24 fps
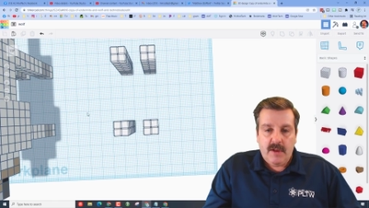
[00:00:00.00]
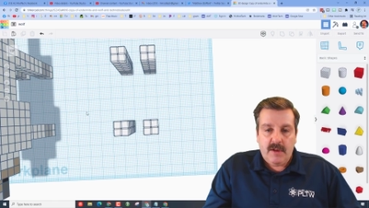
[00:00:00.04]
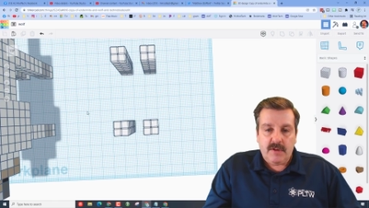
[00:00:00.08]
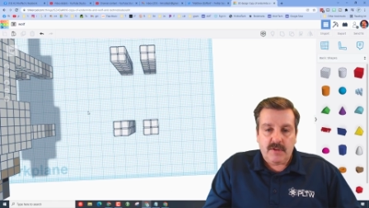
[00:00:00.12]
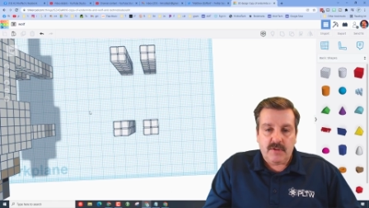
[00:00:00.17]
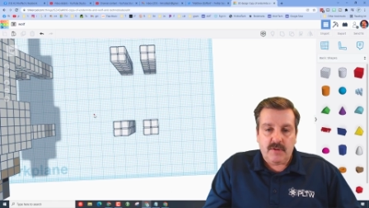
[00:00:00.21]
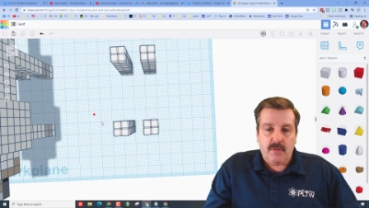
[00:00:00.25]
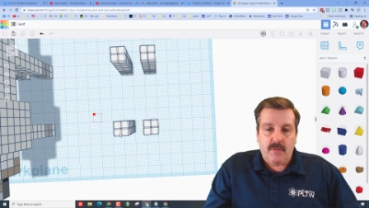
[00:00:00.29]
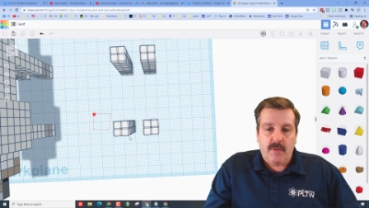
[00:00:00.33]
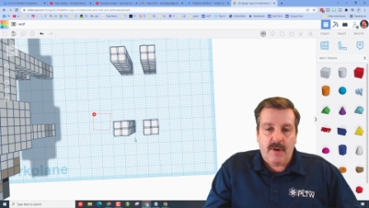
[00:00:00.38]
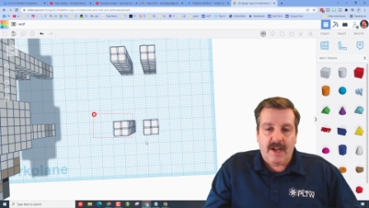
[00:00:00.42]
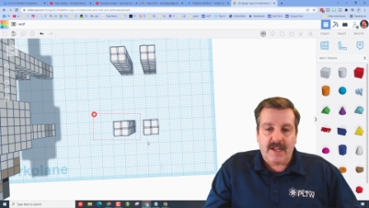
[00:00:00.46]

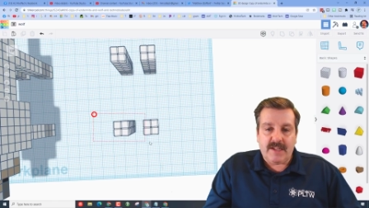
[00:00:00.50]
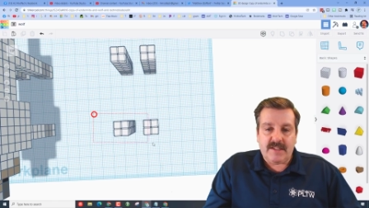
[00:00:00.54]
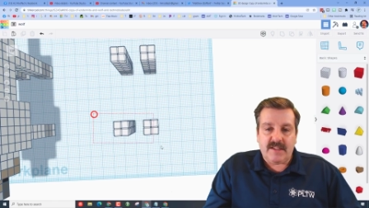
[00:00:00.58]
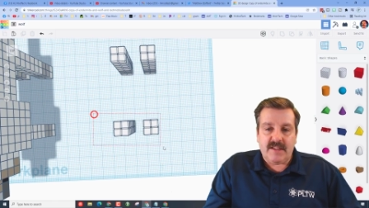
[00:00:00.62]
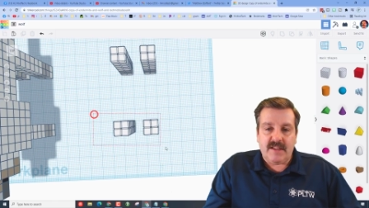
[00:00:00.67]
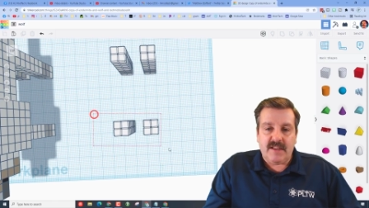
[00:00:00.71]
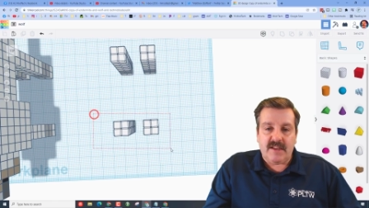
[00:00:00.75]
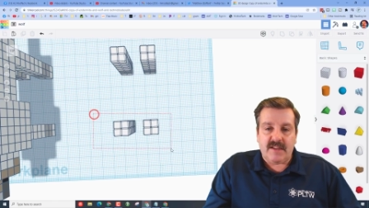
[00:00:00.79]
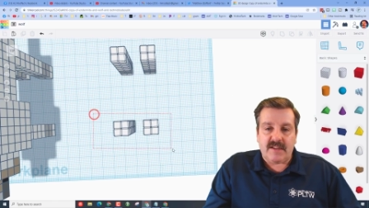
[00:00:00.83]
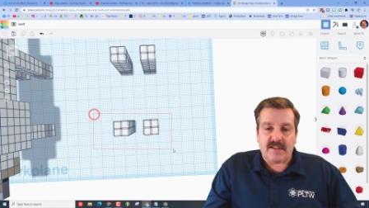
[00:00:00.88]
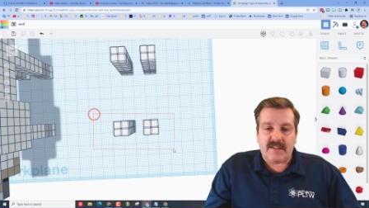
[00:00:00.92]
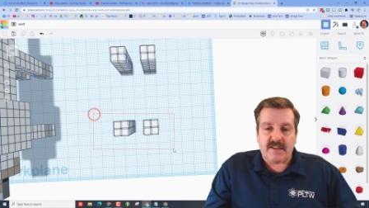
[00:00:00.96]
So watch
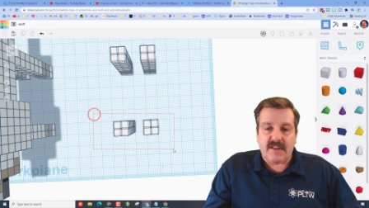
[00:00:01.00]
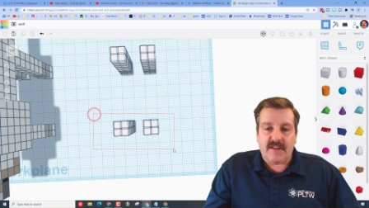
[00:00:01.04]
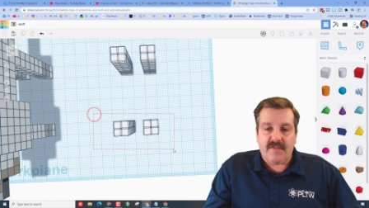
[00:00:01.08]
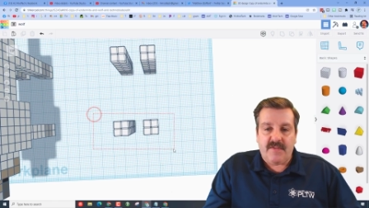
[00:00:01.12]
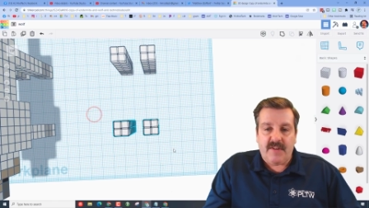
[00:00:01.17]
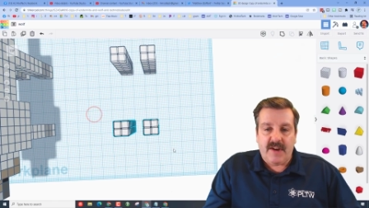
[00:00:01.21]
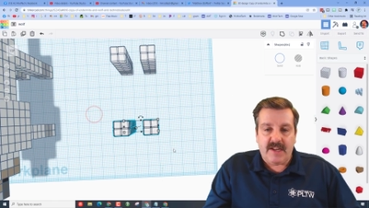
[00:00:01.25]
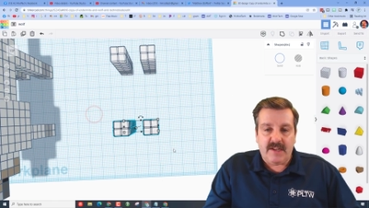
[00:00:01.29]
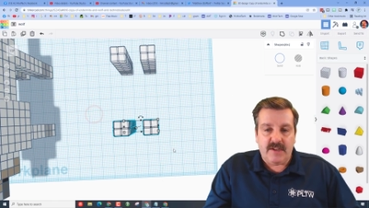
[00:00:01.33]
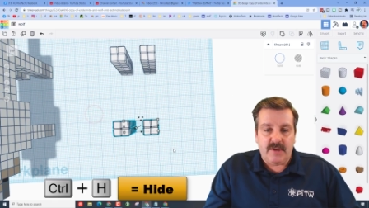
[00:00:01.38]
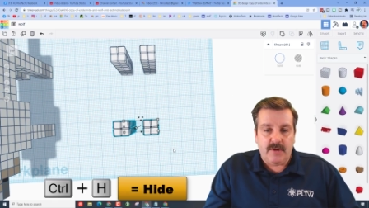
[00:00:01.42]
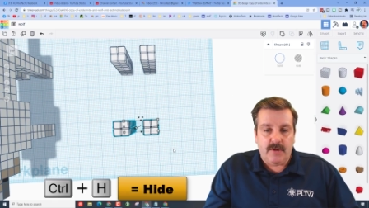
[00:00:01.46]
this. If
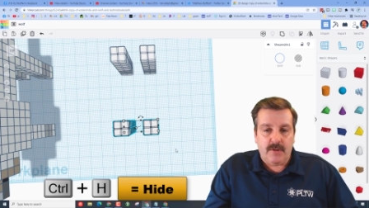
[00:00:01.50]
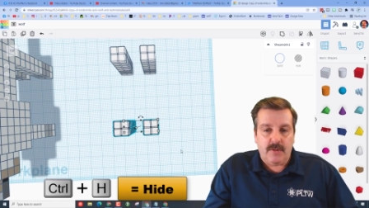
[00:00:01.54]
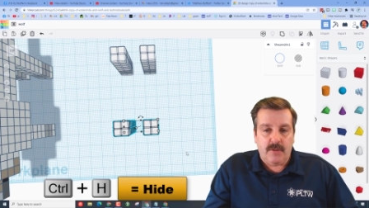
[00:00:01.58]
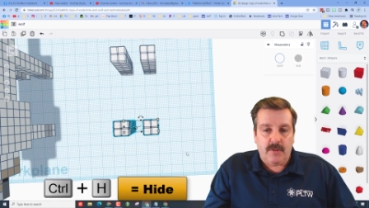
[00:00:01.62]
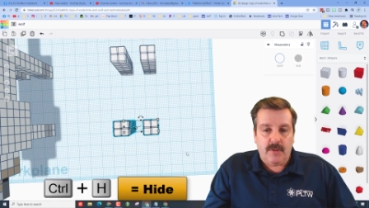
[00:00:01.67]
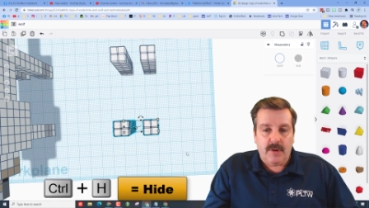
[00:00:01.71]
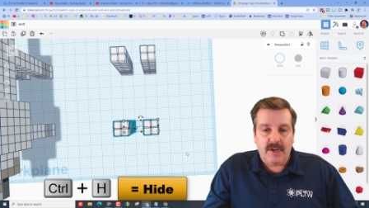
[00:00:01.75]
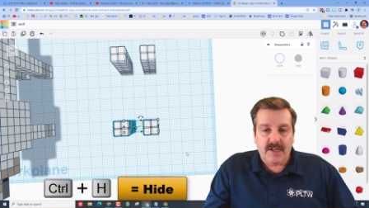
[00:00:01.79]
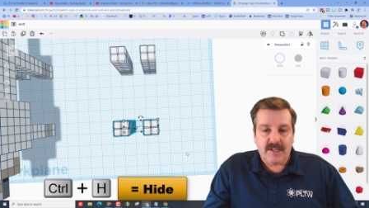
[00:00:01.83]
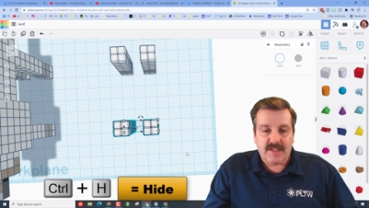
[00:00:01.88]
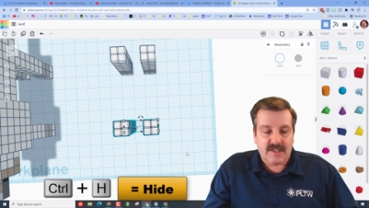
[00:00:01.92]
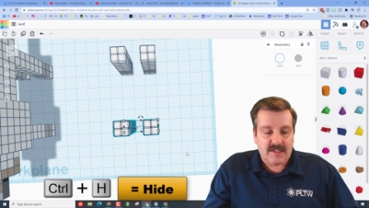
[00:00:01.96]
I
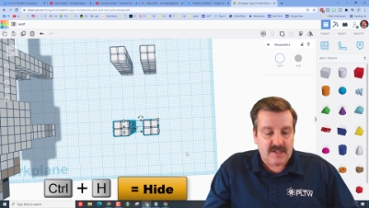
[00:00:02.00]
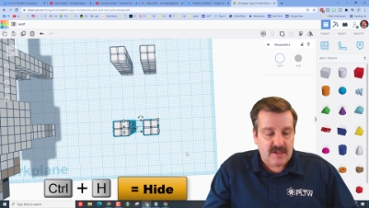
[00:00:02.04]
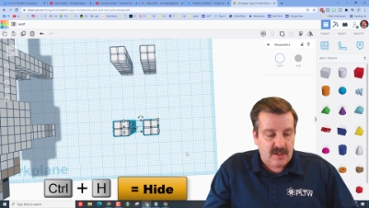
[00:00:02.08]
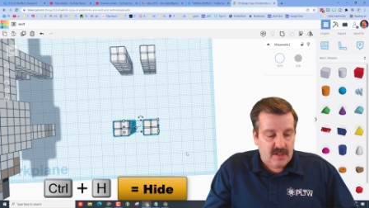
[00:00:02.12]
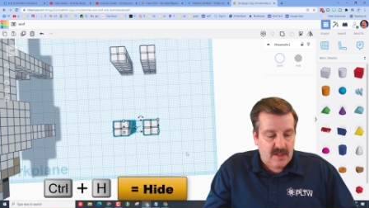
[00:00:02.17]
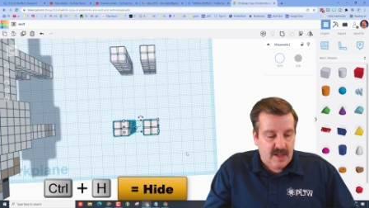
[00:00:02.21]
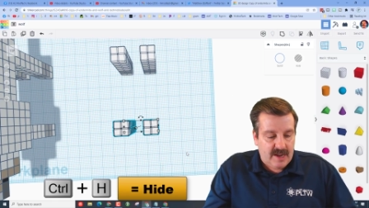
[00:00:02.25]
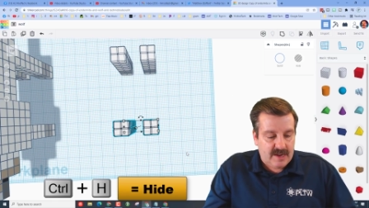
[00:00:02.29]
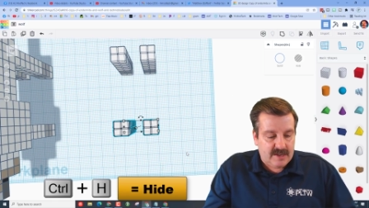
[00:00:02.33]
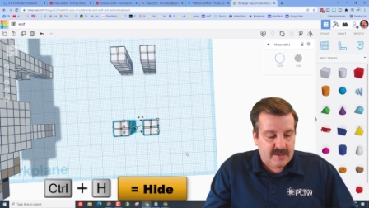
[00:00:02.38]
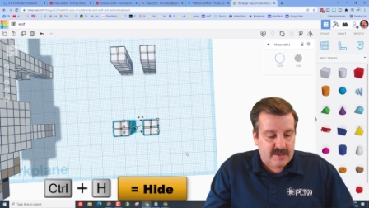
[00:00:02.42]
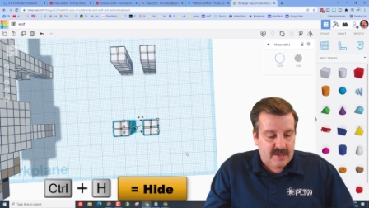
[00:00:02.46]
do
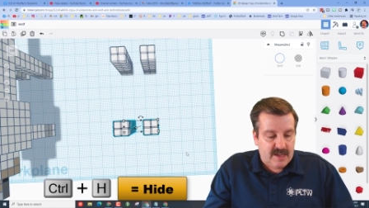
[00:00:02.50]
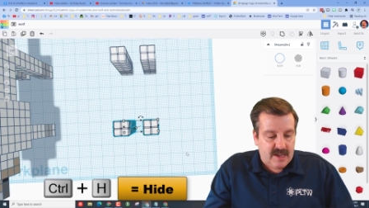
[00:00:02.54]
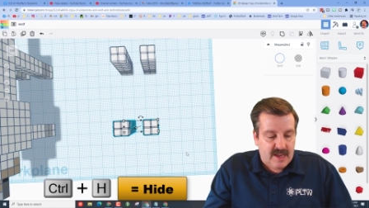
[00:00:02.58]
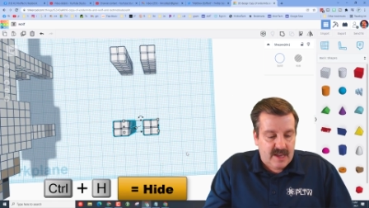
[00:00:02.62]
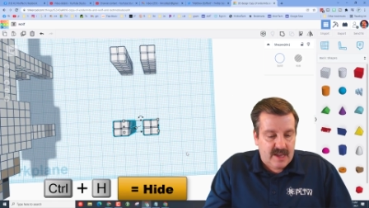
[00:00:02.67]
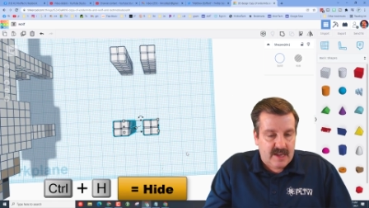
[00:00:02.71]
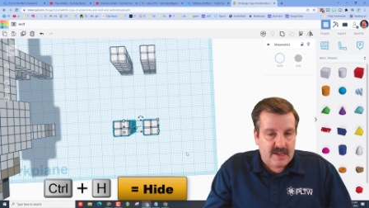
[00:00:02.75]
select